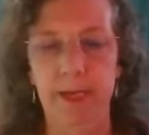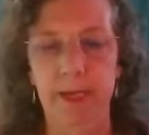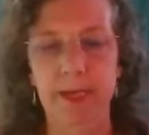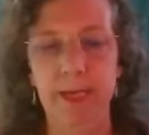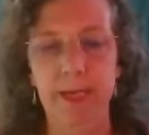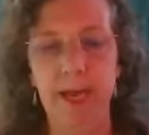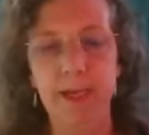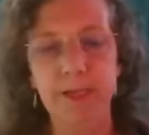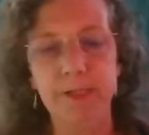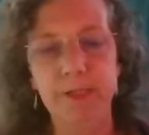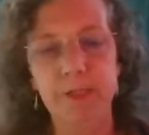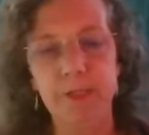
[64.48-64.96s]

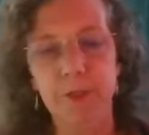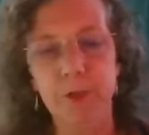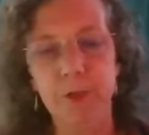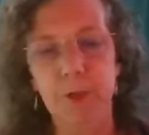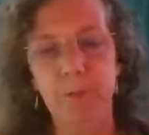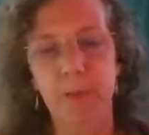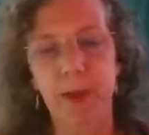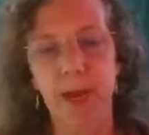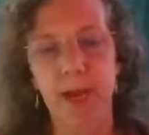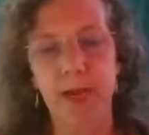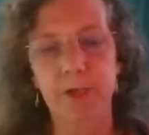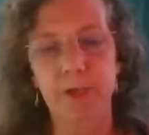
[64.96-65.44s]
Next, you
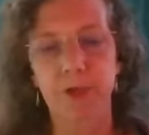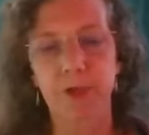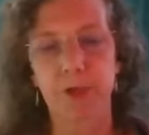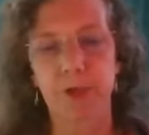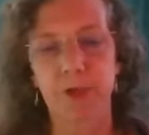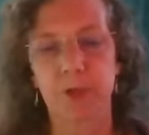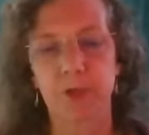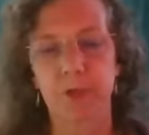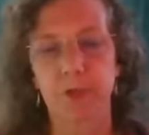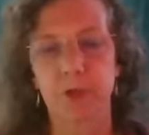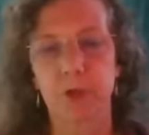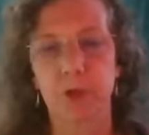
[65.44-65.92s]

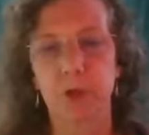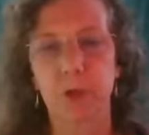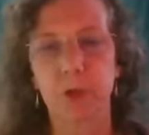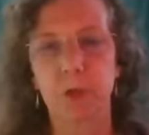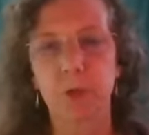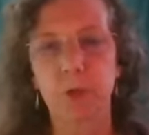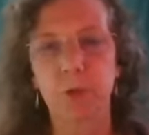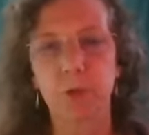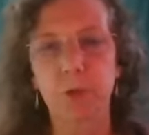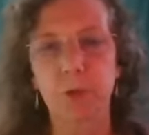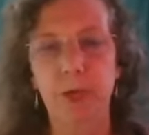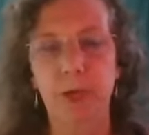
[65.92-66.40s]
imagine
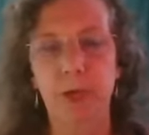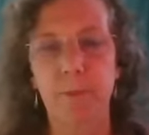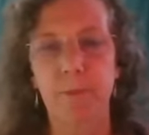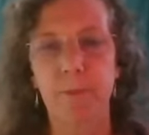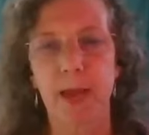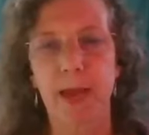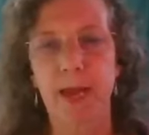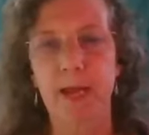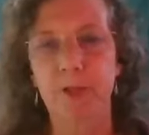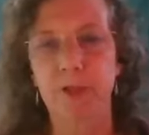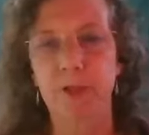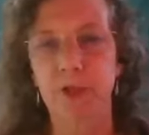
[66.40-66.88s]
two
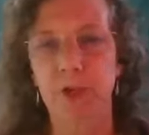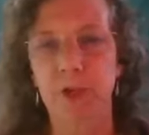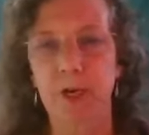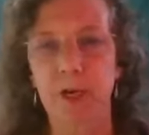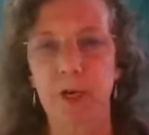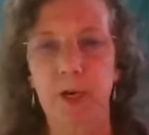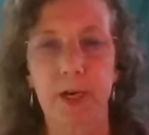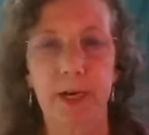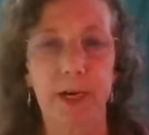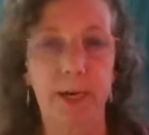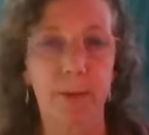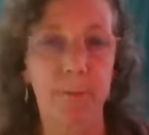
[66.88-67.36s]

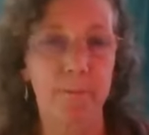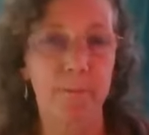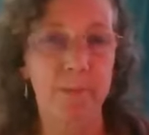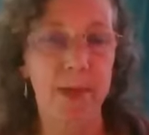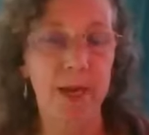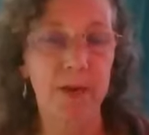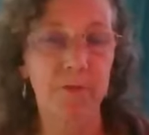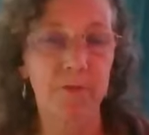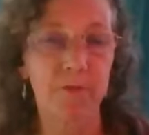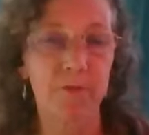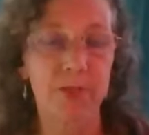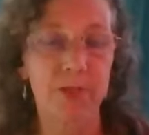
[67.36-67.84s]
imaginary
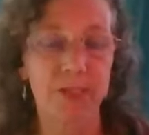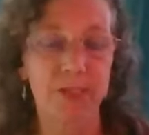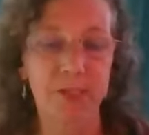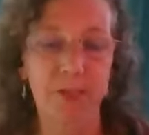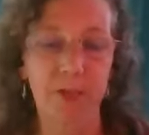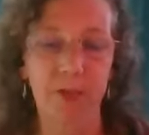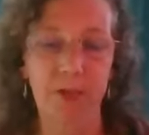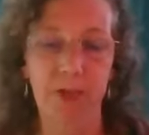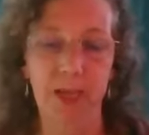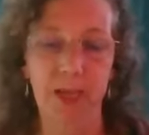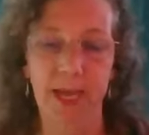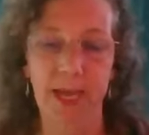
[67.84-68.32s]

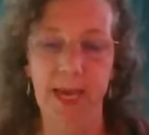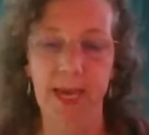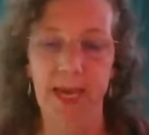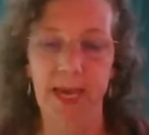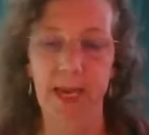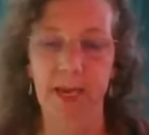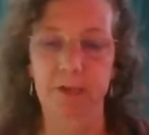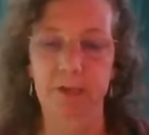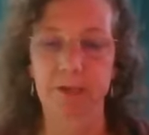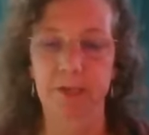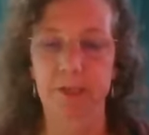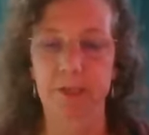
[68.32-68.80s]
metaphysical
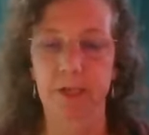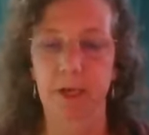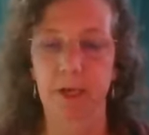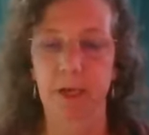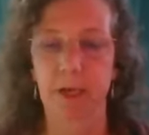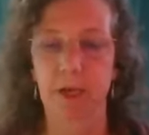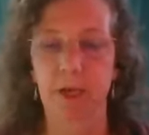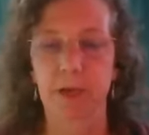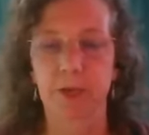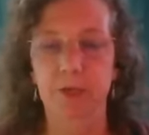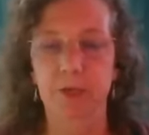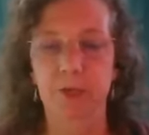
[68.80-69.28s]
hands
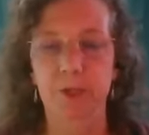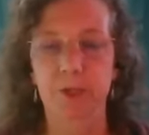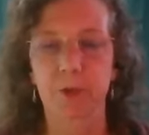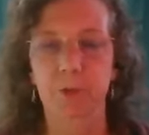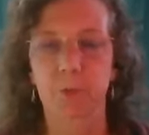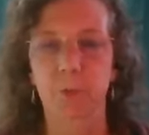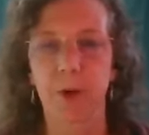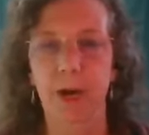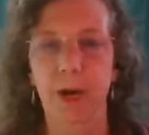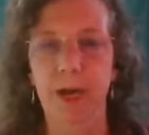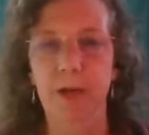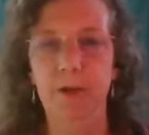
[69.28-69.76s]

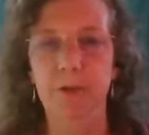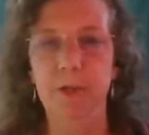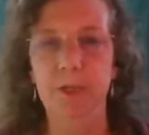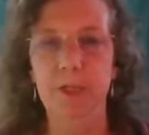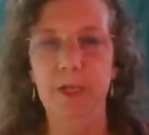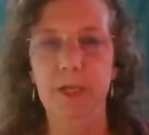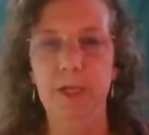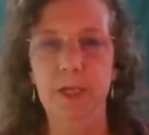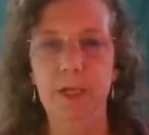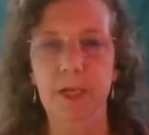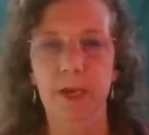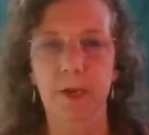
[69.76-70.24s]

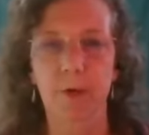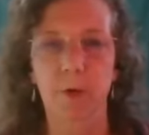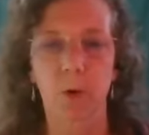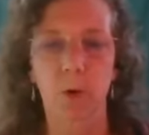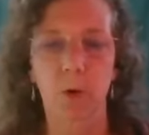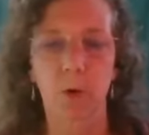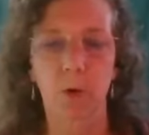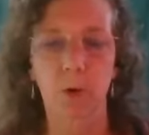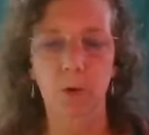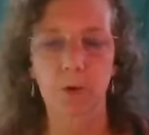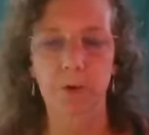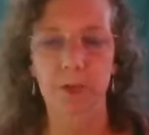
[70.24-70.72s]
surrounding and
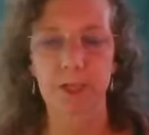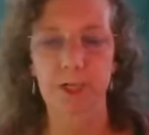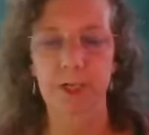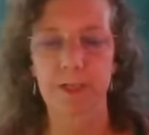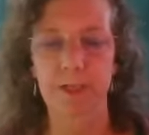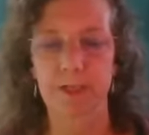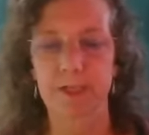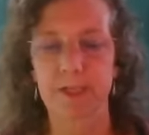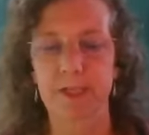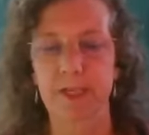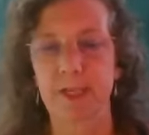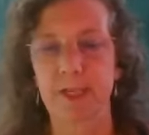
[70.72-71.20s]
holding
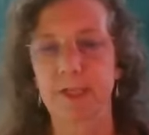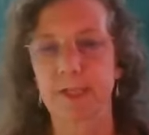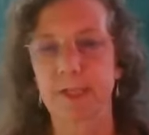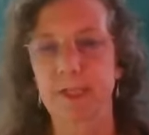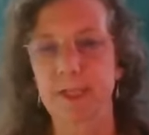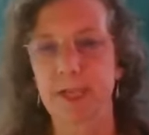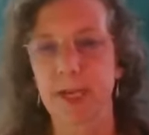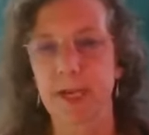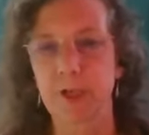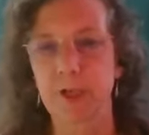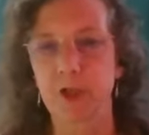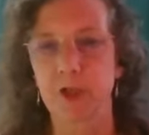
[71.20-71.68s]
the
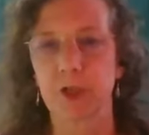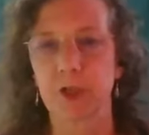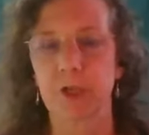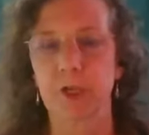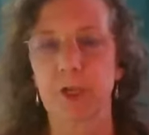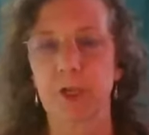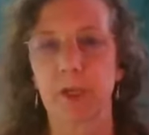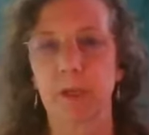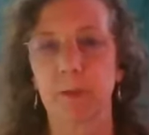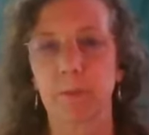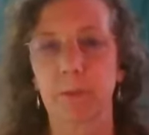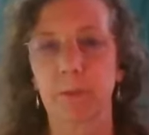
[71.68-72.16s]

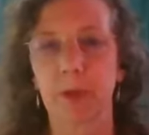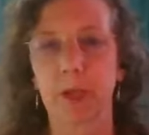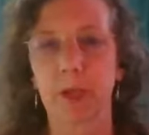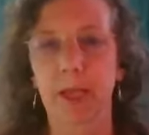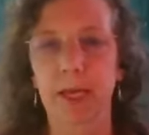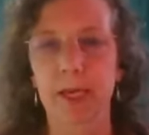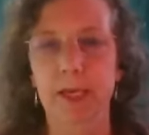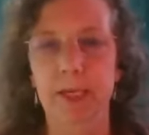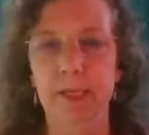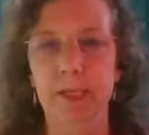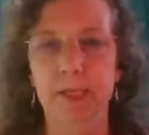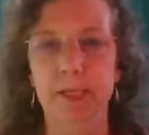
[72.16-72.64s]
sensation in
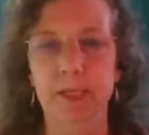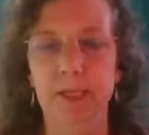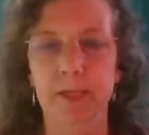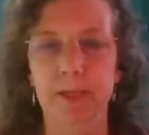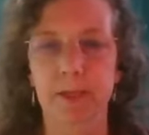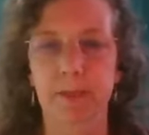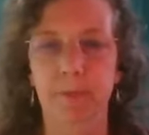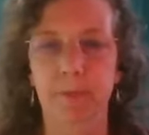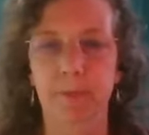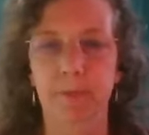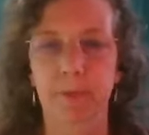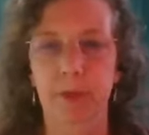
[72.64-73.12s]
place,
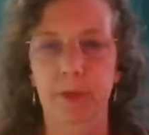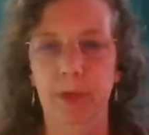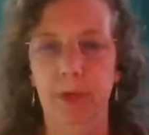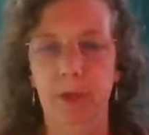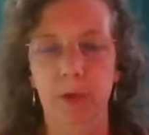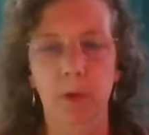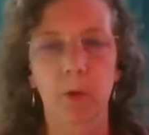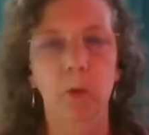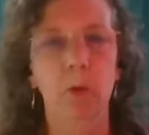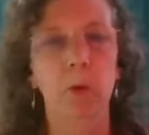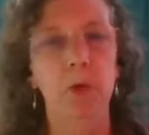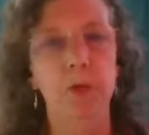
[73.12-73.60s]

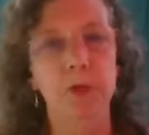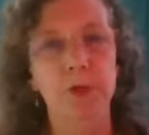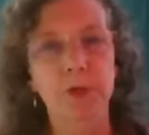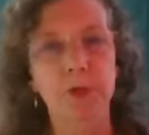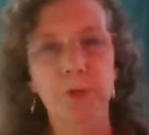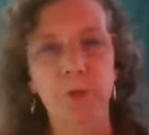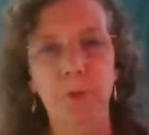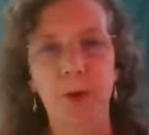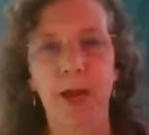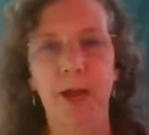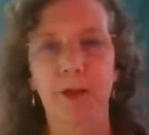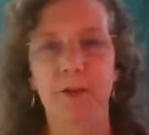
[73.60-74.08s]
or
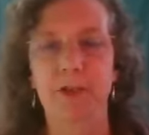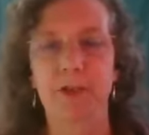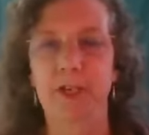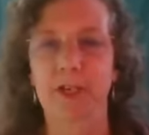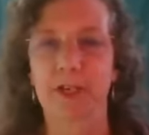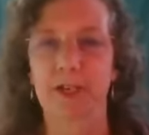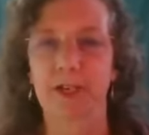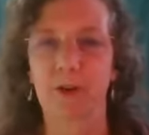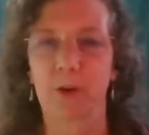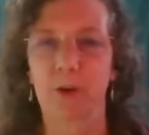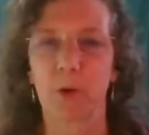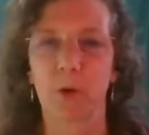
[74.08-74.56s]

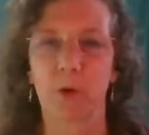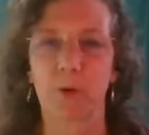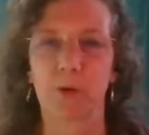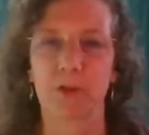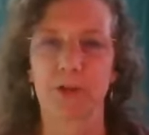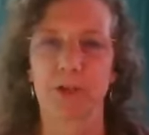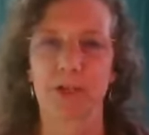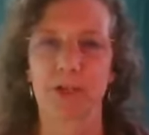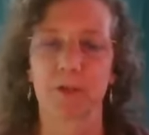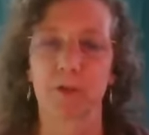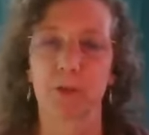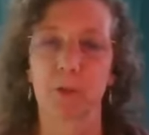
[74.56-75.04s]
surrounding and
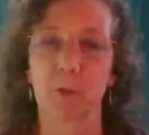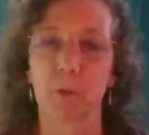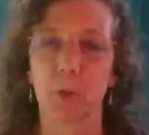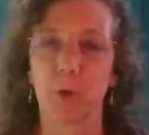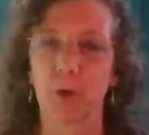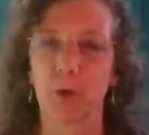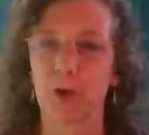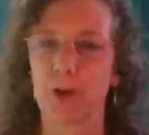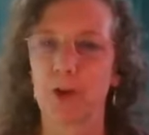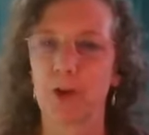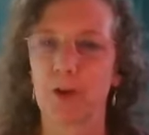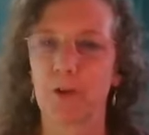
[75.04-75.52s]
holding the
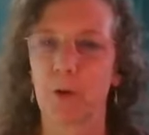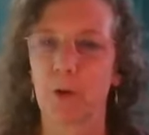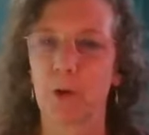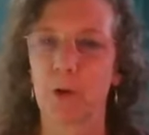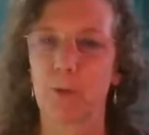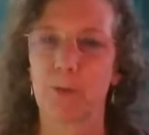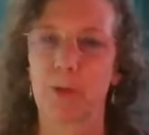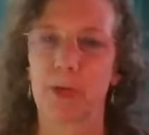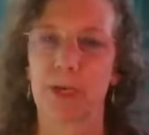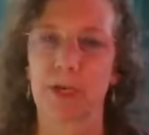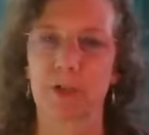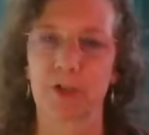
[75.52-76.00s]
word
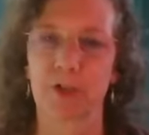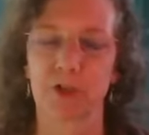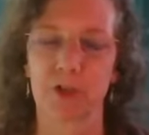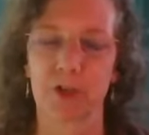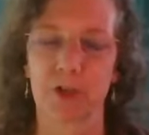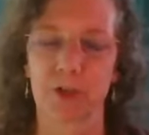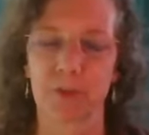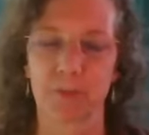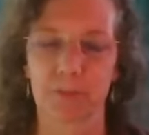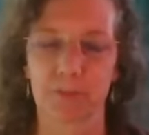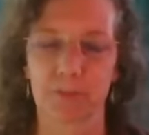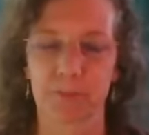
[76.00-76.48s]
or
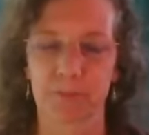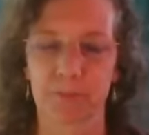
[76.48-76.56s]
picture.